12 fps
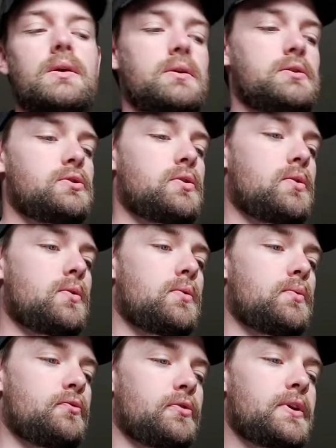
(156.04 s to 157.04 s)

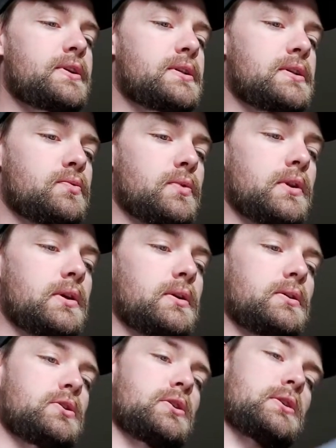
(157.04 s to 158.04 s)
So for this, it's
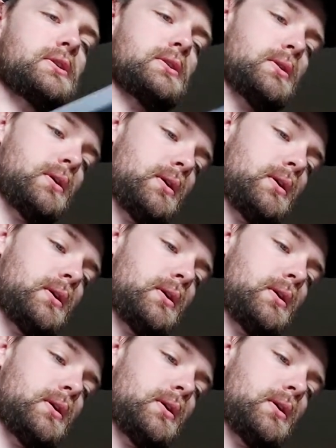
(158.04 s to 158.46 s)
really just